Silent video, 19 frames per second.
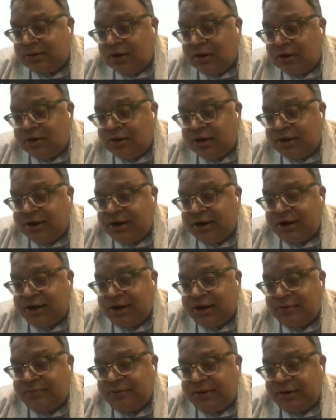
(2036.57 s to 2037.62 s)
or a
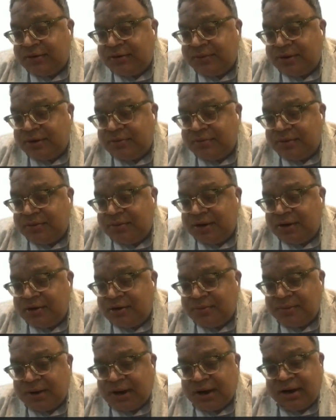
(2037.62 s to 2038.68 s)
technical field, maybe
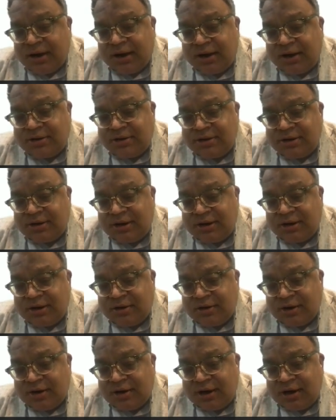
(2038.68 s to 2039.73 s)
you're a mechanical engineer
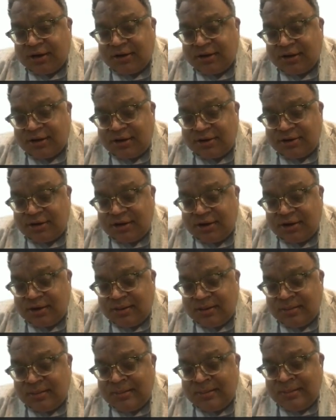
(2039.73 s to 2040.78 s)
or an electrical
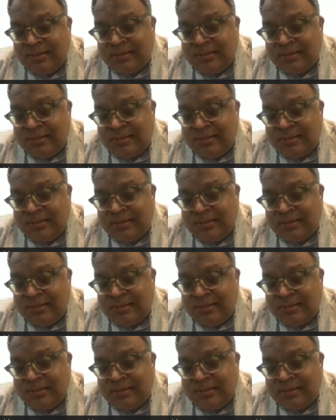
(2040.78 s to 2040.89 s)
engineer.